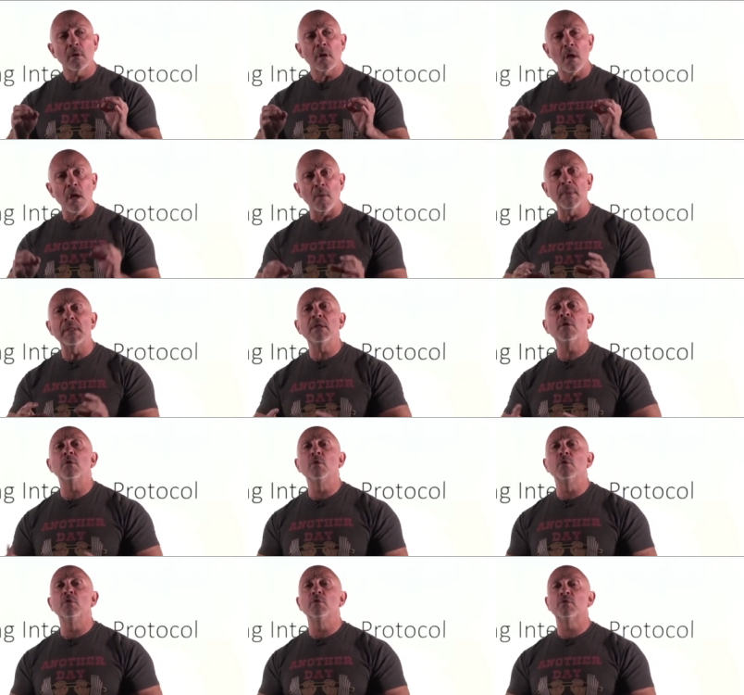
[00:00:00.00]
commonly
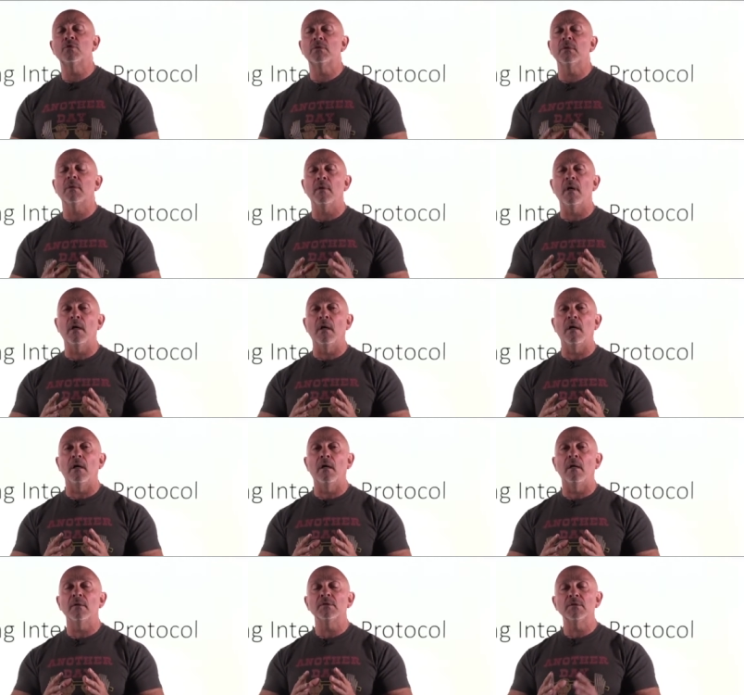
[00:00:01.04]
used
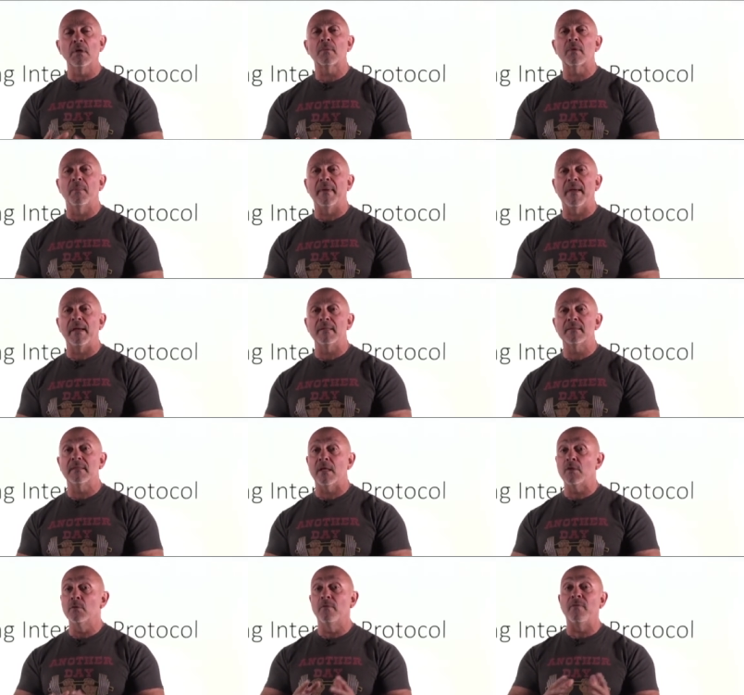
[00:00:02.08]
uh, subcommands
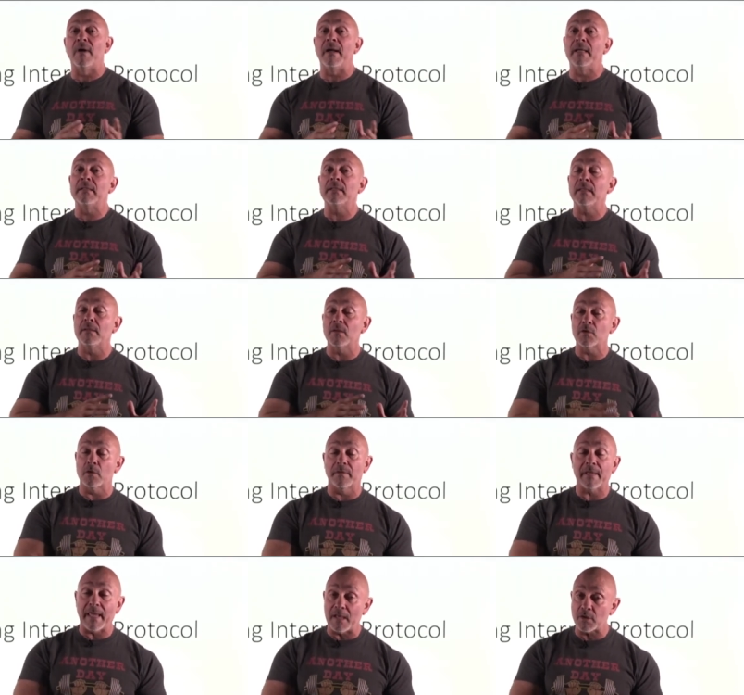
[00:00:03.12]
that you'll find in the
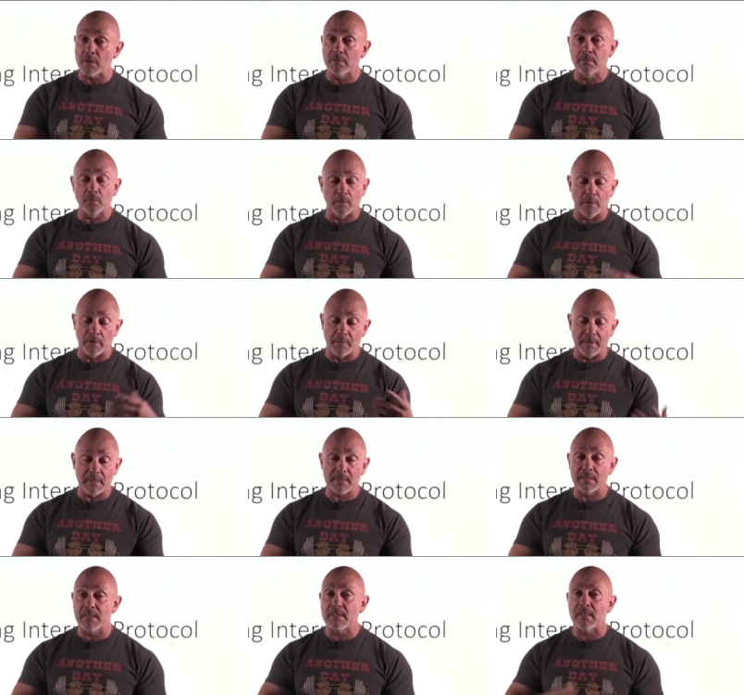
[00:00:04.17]
certification, whether it be the
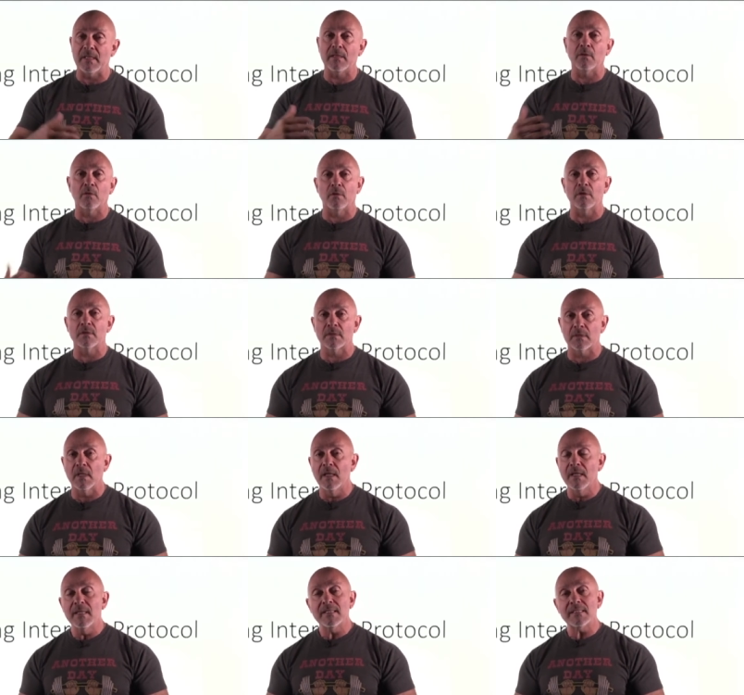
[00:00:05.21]
CCENT or the
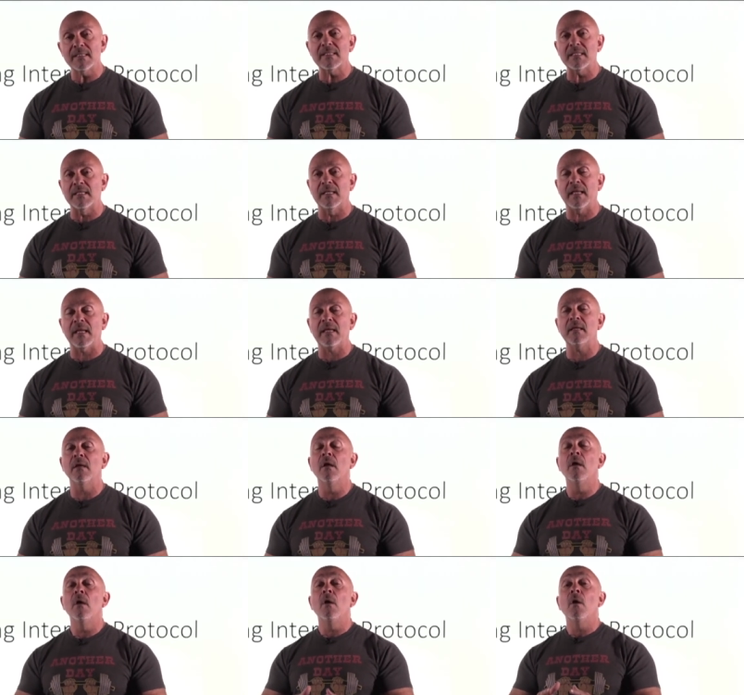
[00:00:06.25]
CCNA,
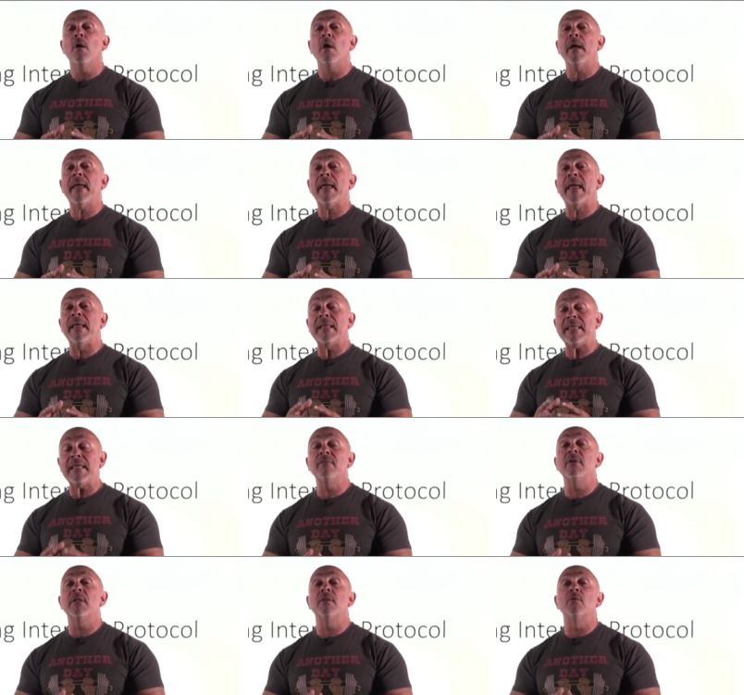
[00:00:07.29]
and
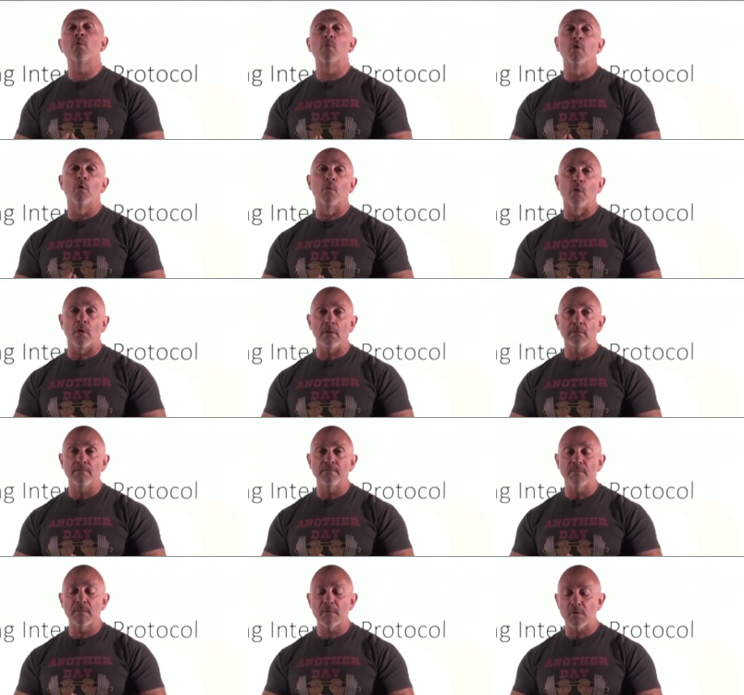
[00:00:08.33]
even in the real world.
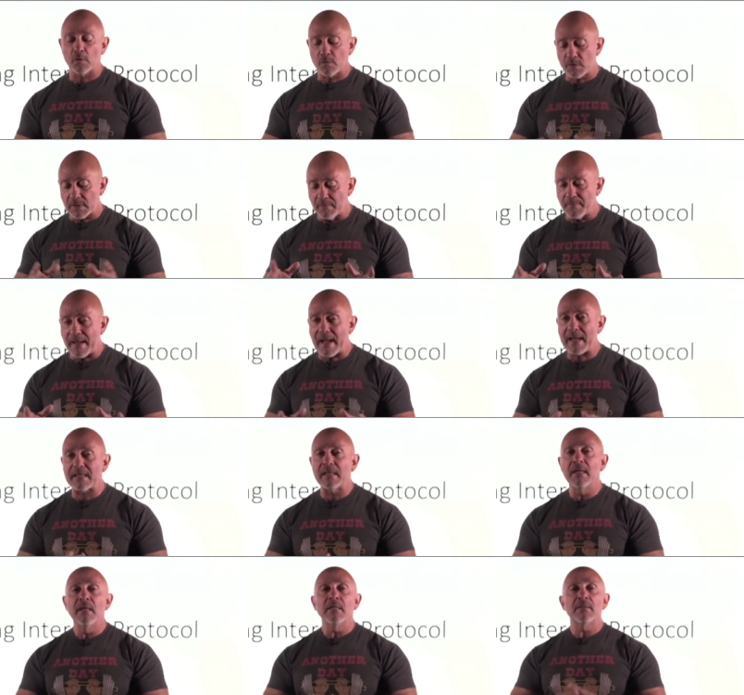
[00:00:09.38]
So sit
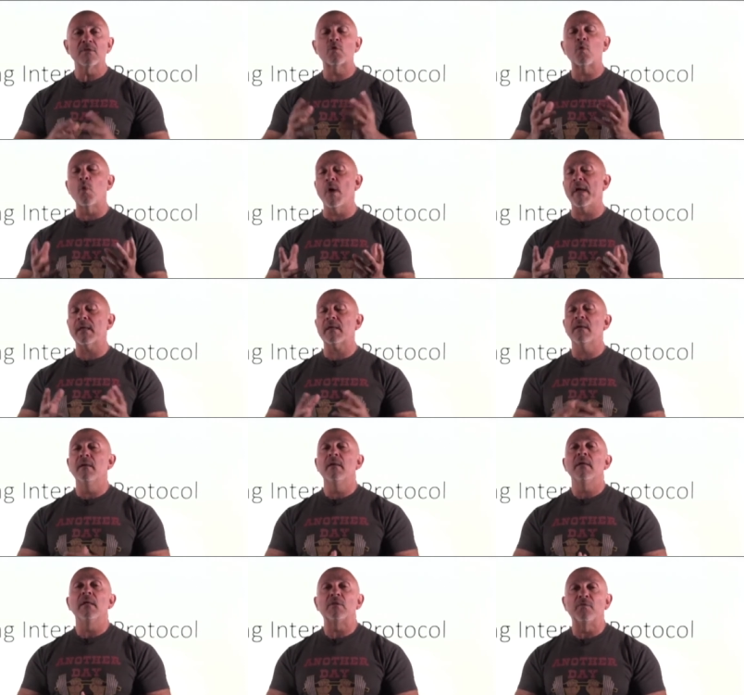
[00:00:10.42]
back, it's quick,
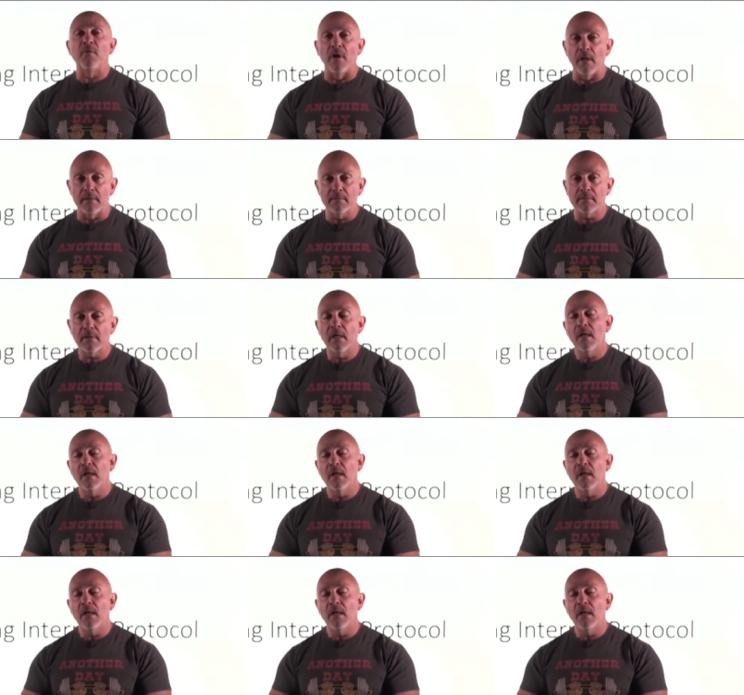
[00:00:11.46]
it's fun.